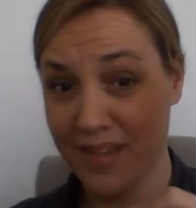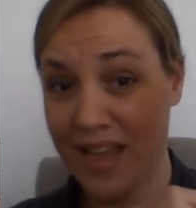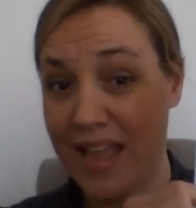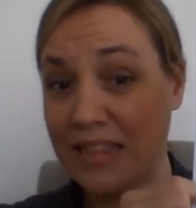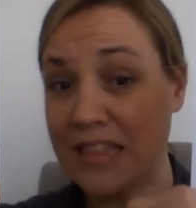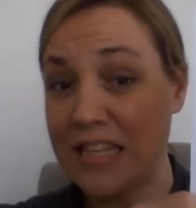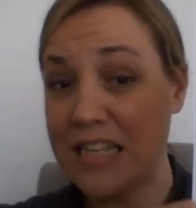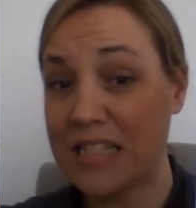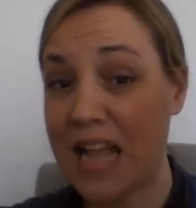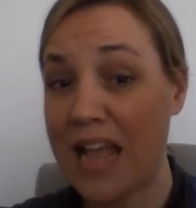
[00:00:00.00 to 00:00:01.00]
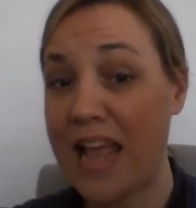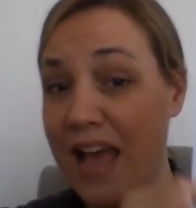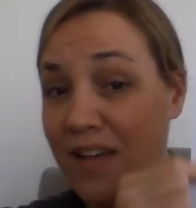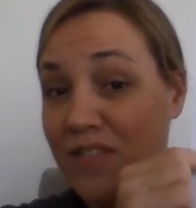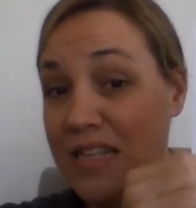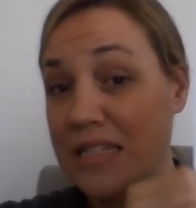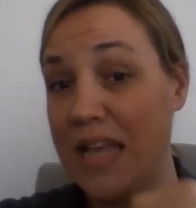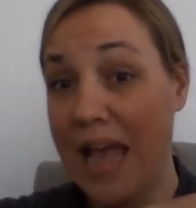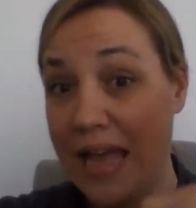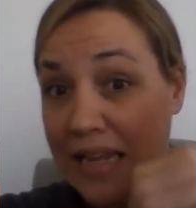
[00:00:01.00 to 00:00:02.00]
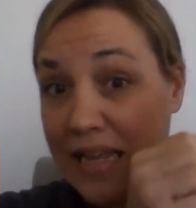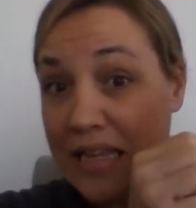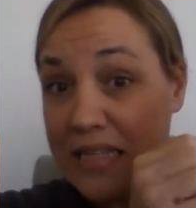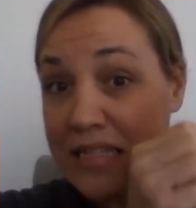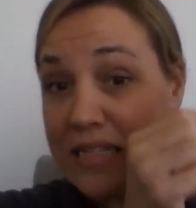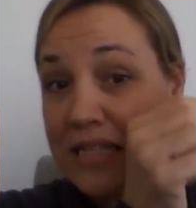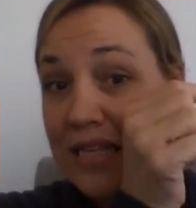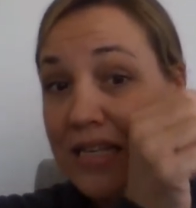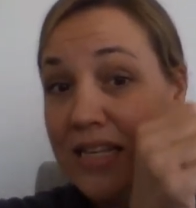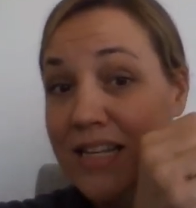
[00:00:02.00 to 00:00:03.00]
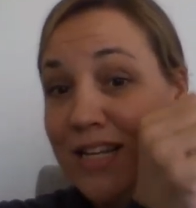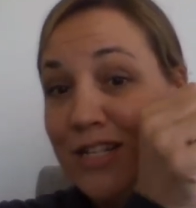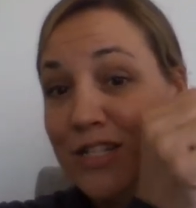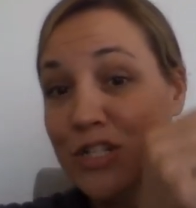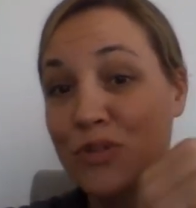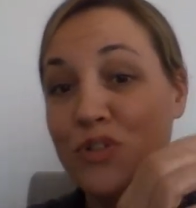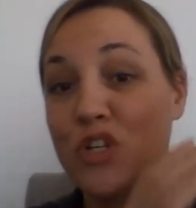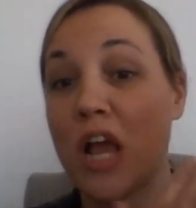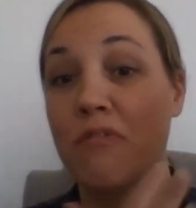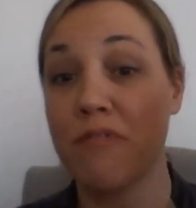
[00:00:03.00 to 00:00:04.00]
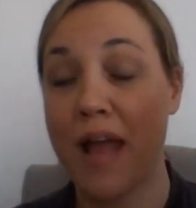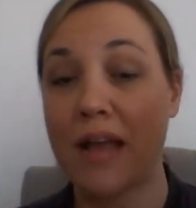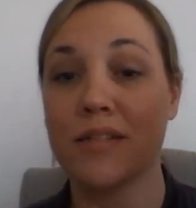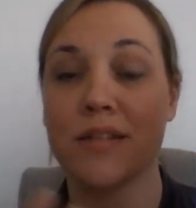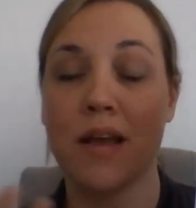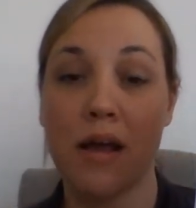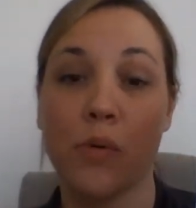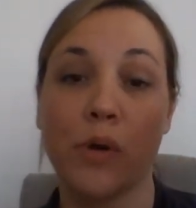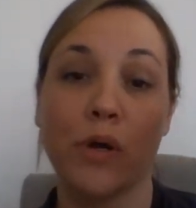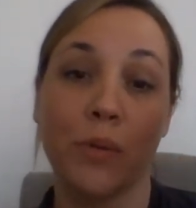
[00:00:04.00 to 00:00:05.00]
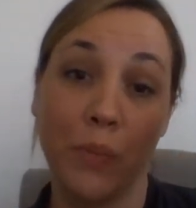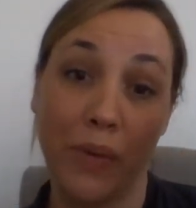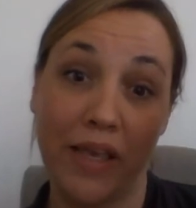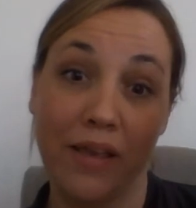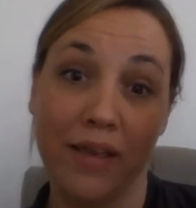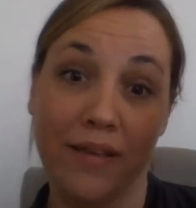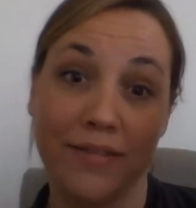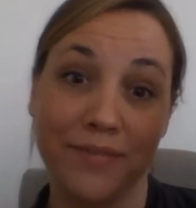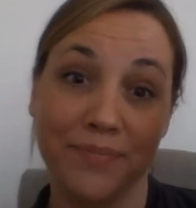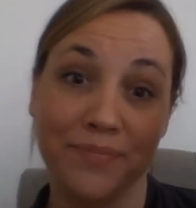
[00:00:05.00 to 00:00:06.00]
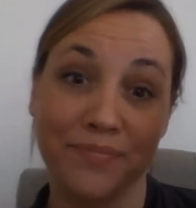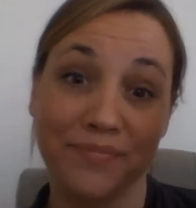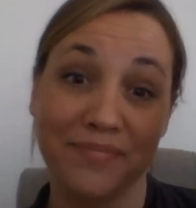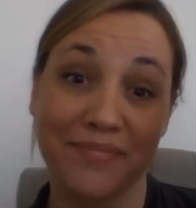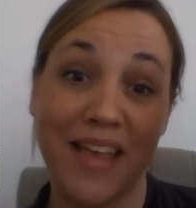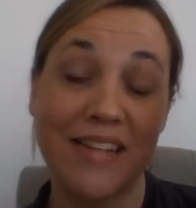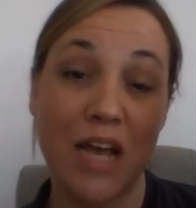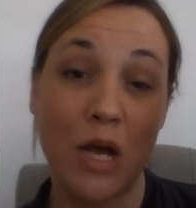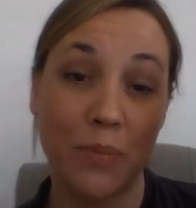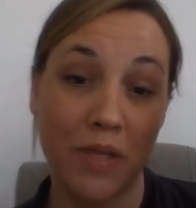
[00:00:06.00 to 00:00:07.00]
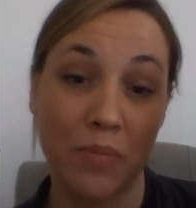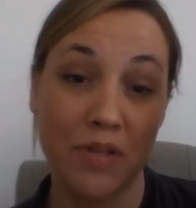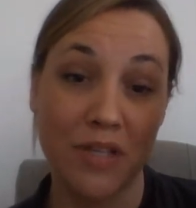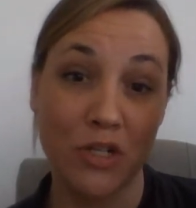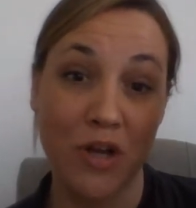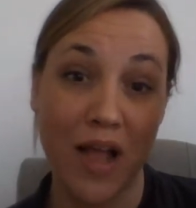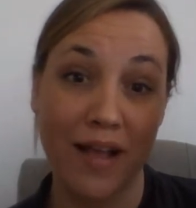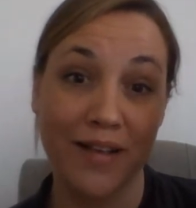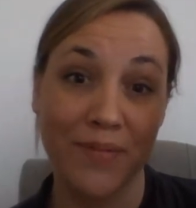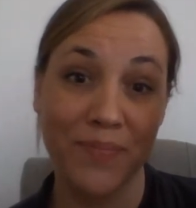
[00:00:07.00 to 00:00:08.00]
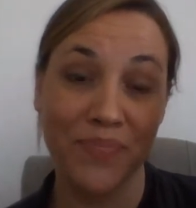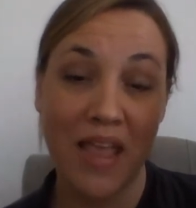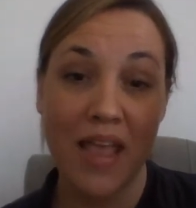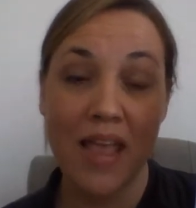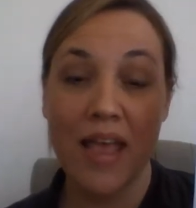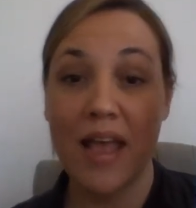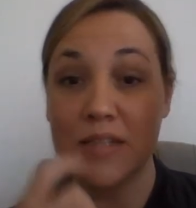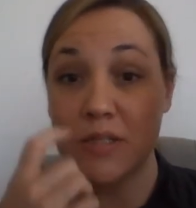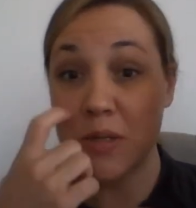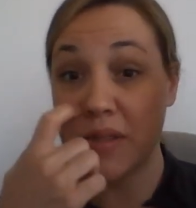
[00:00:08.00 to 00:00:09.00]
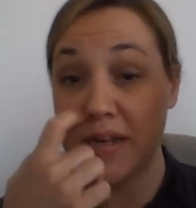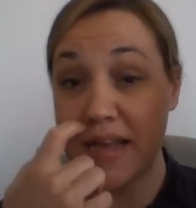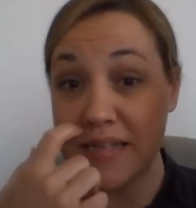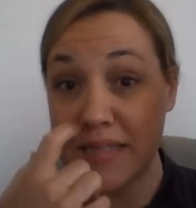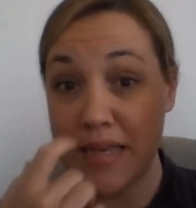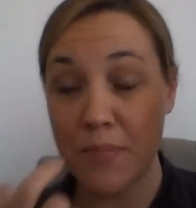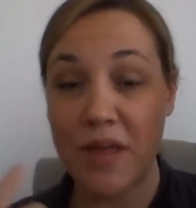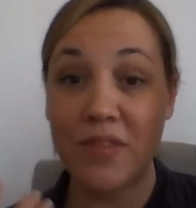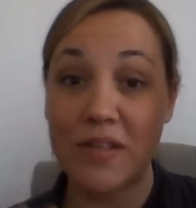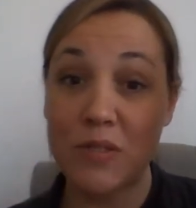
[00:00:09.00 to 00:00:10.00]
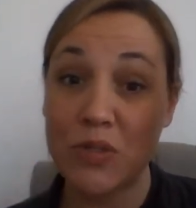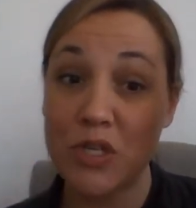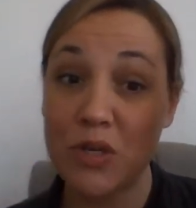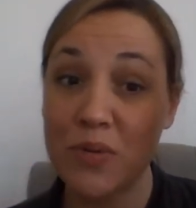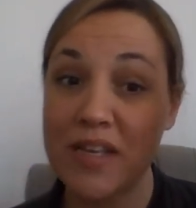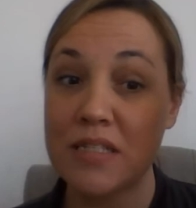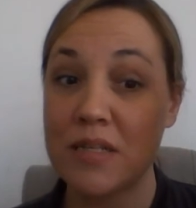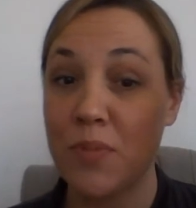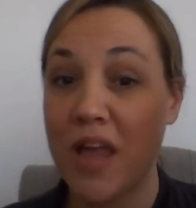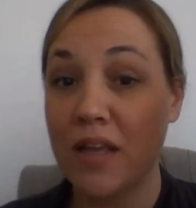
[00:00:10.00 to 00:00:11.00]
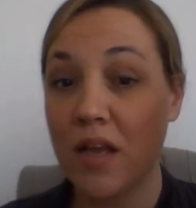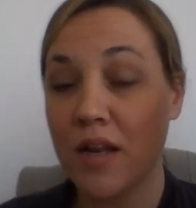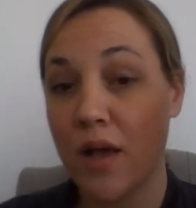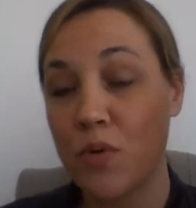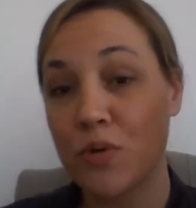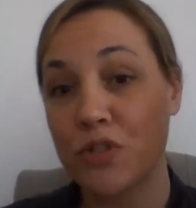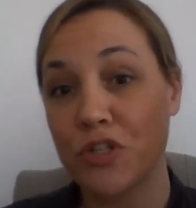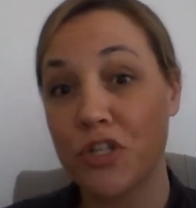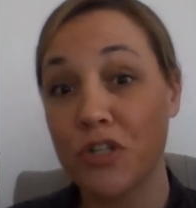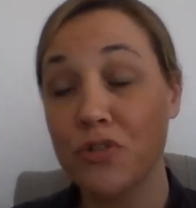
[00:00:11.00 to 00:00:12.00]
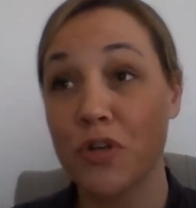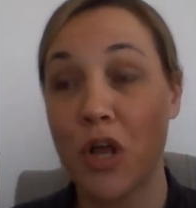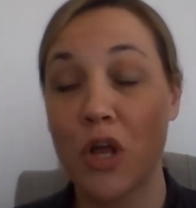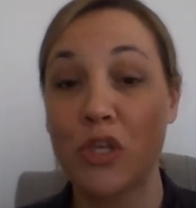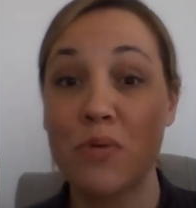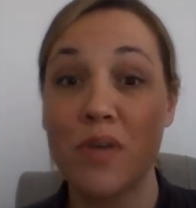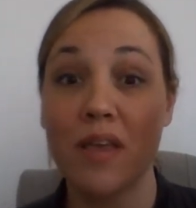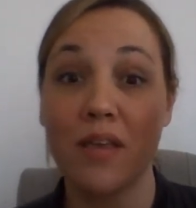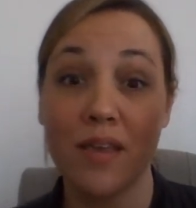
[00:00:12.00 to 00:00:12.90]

At least I have these headings to direct our week and to help keep us on track. And so the nice thing about this too is depending on how old your children are, you can